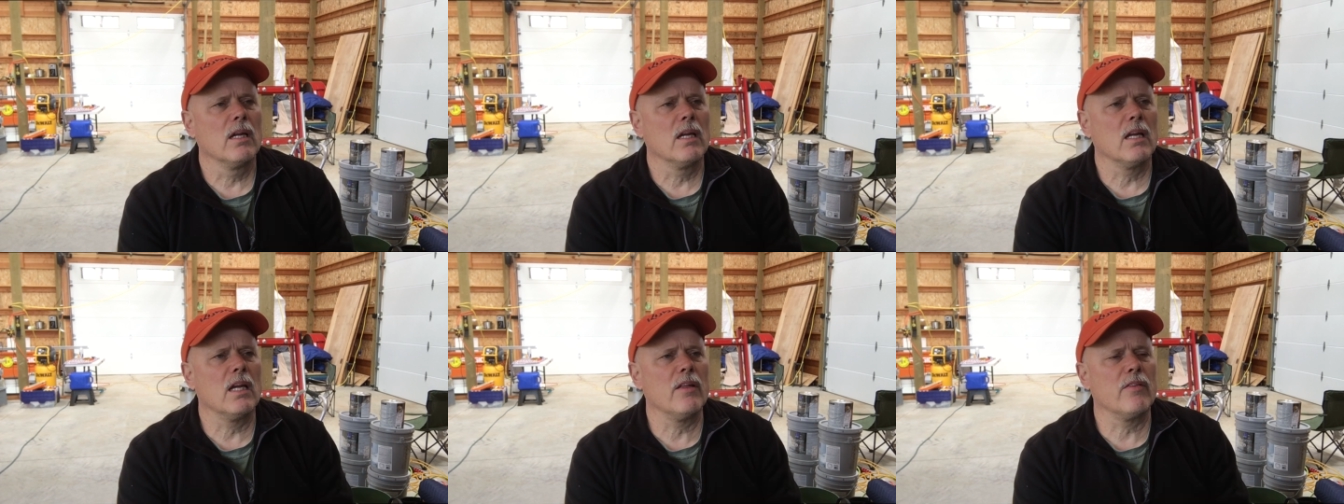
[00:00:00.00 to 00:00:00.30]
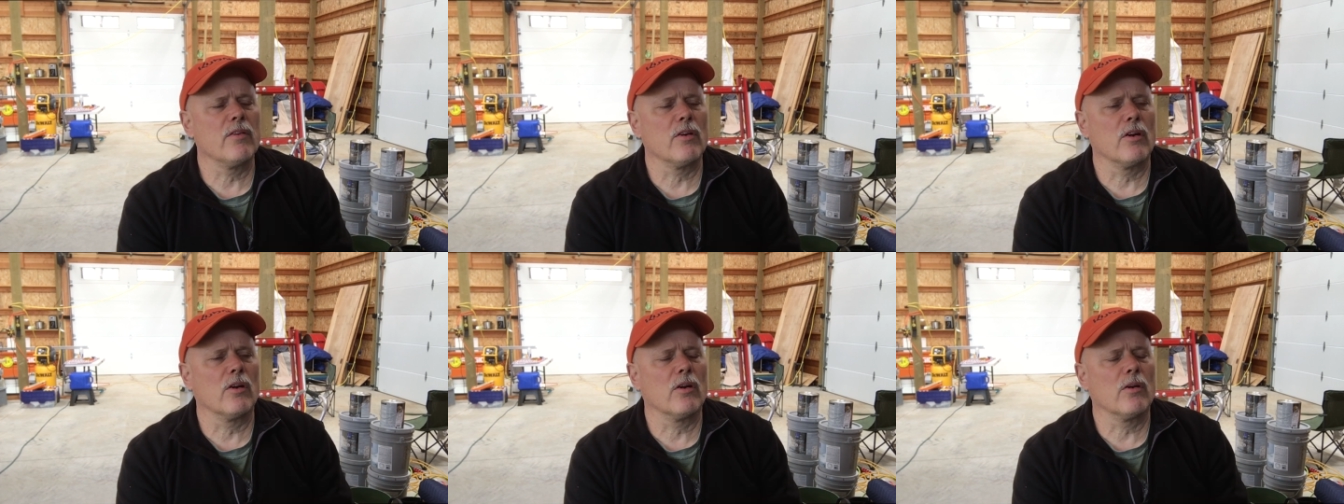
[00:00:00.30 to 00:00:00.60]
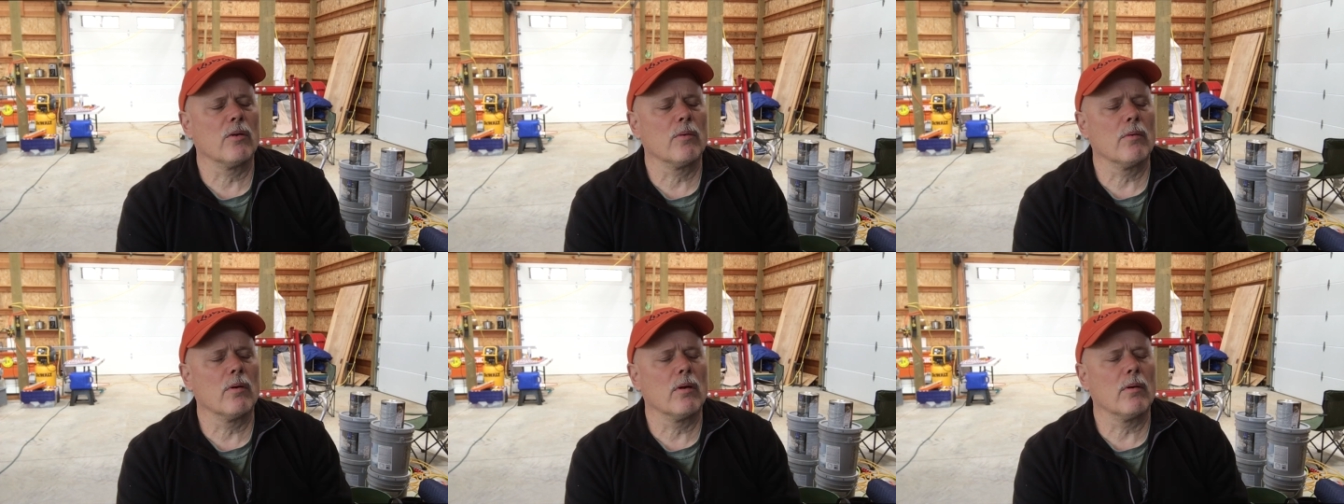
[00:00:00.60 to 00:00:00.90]

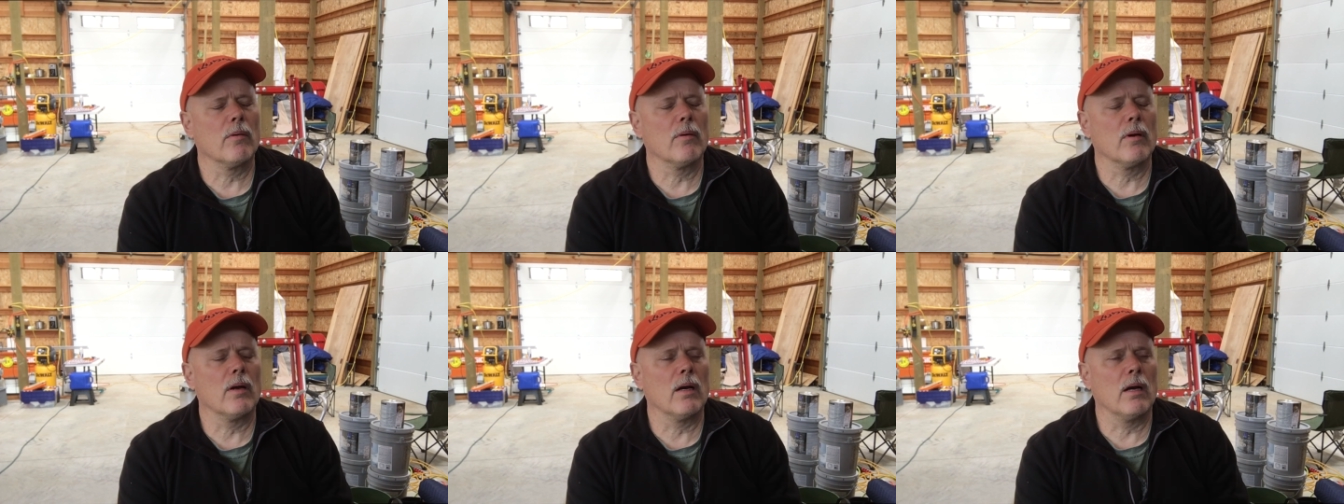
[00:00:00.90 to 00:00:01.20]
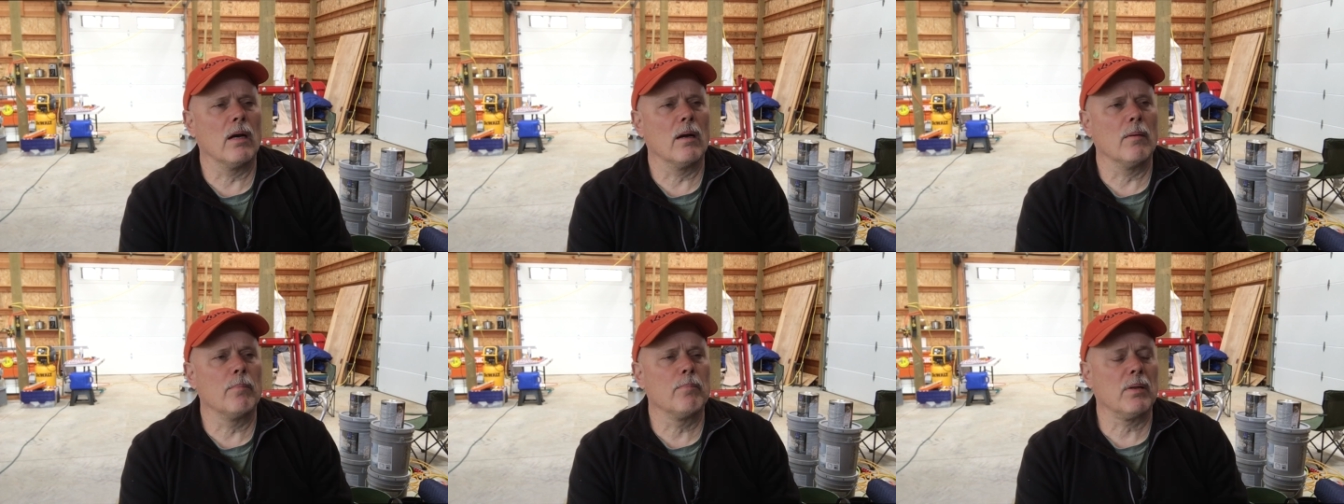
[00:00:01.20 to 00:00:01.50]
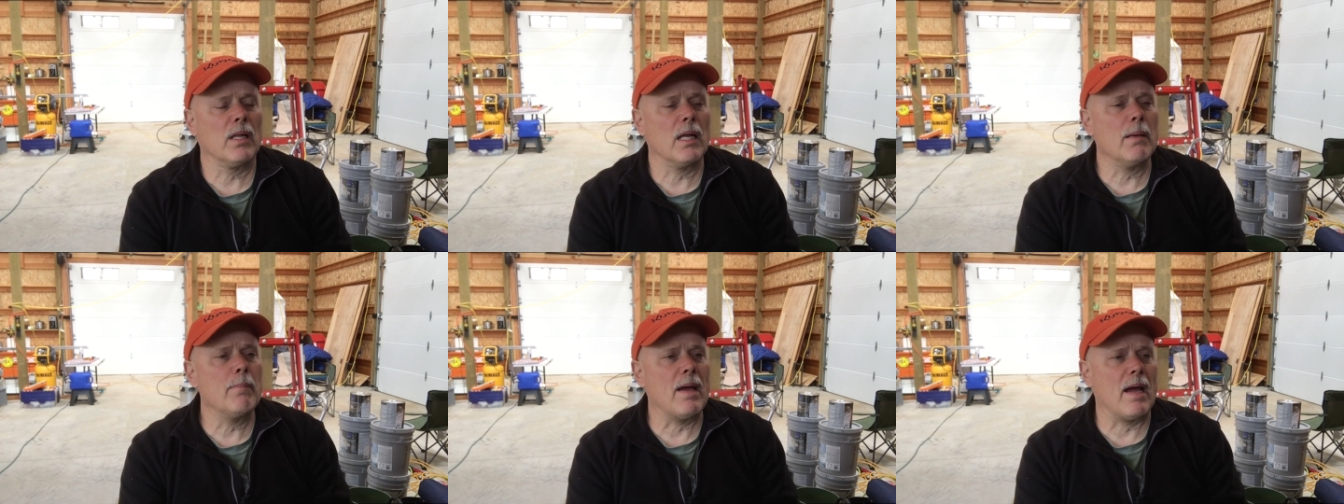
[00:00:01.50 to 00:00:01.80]
either uh,
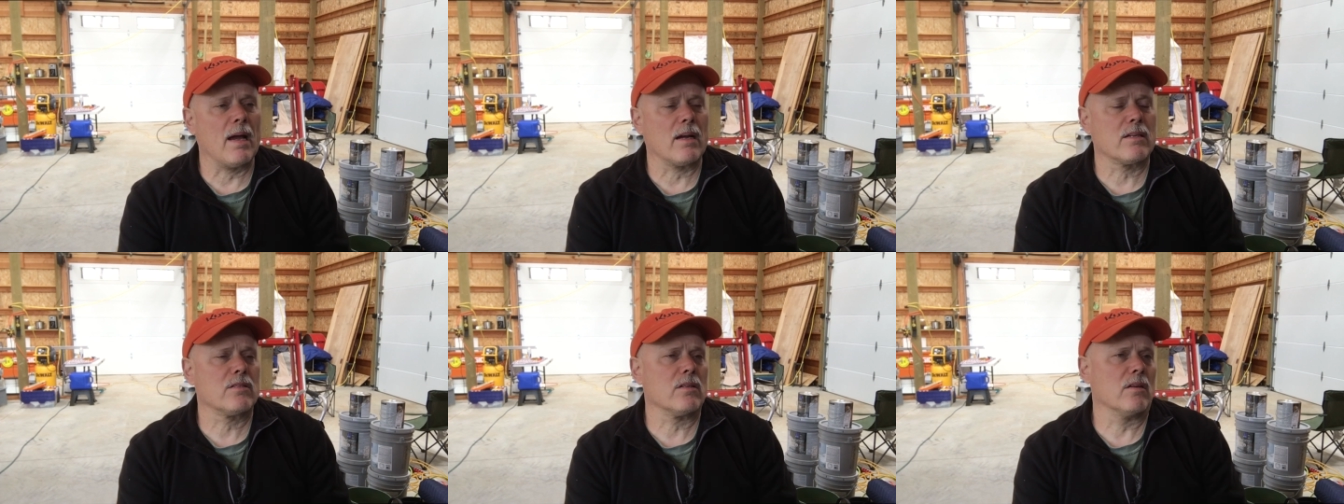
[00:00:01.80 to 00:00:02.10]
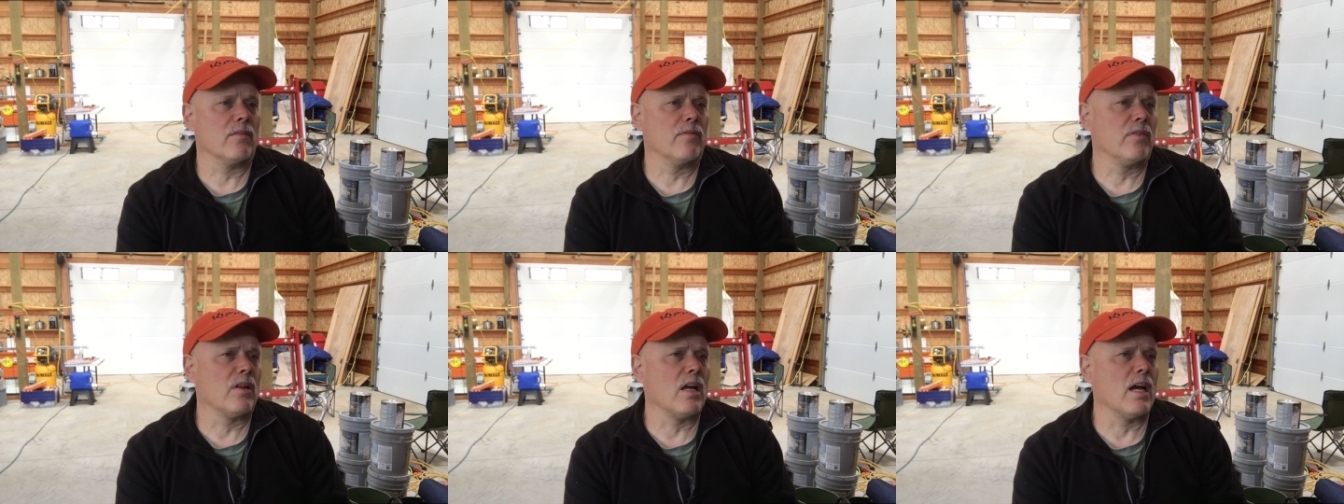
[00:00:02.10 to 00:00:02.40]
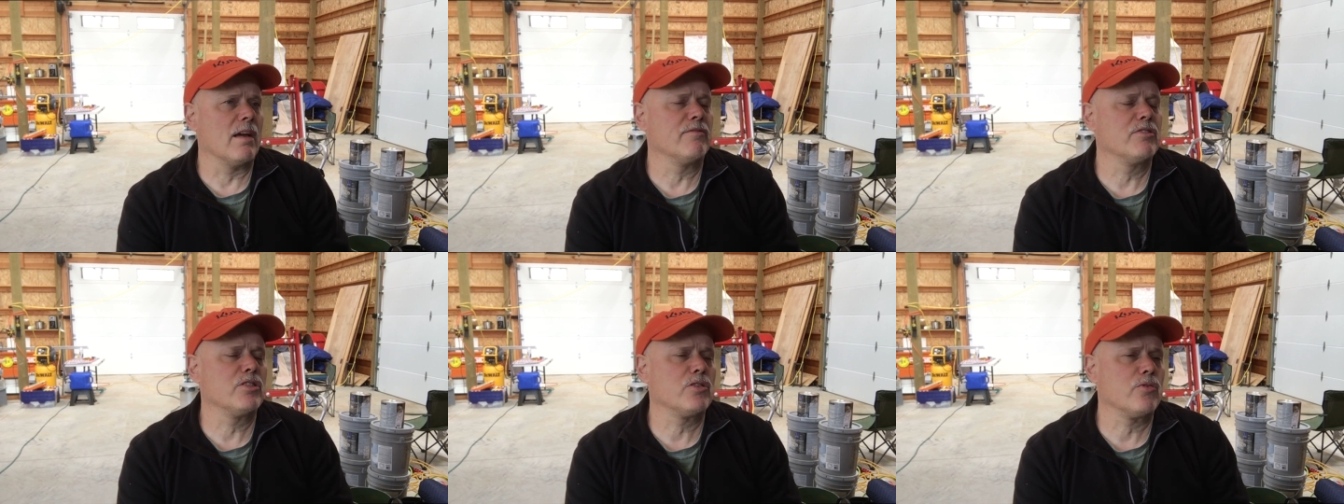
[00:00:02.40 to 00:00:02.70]
playbacks of
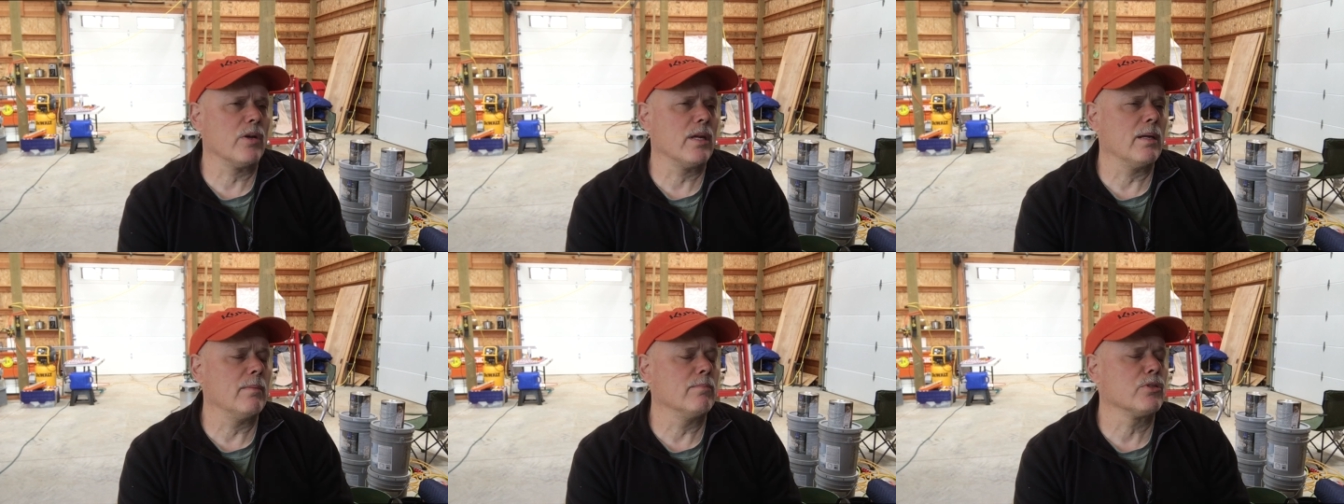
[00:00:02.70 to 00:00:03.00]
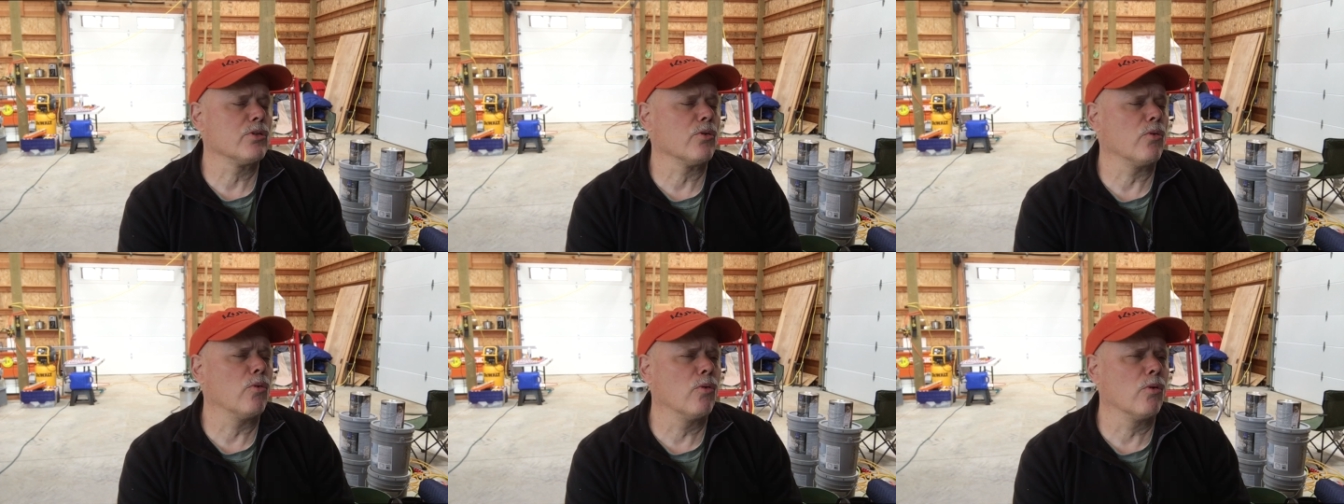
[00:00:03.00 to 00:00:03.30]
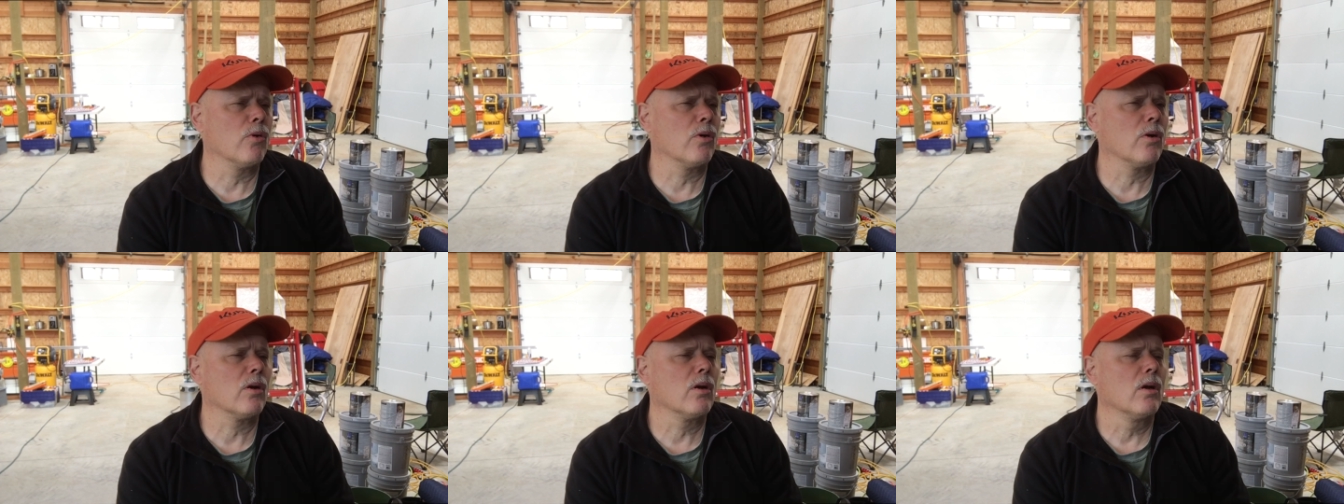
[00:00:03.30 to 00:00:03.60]
live streams
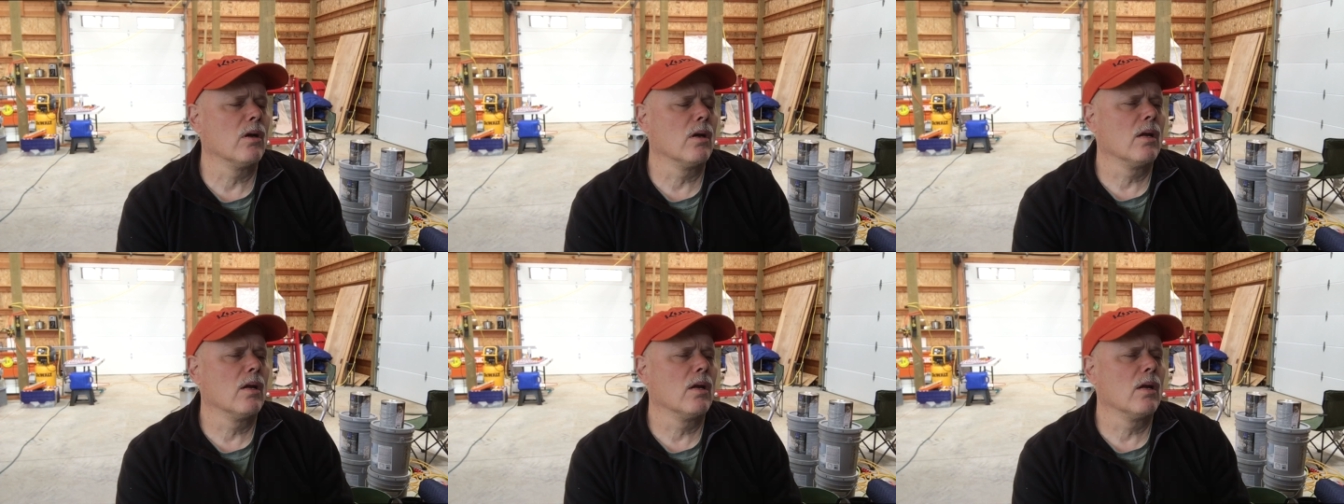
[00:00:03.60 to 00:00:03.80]
or